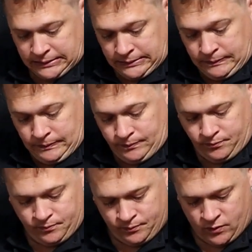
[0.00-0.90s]

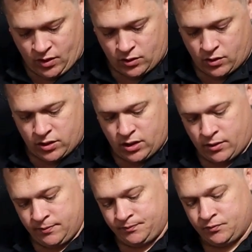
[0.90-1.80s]
We'll go
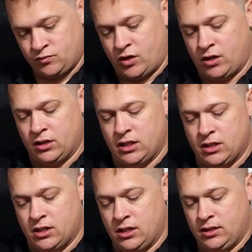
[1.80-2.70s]
here, right on the
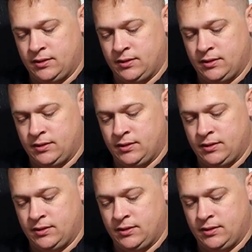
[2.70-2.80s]
end.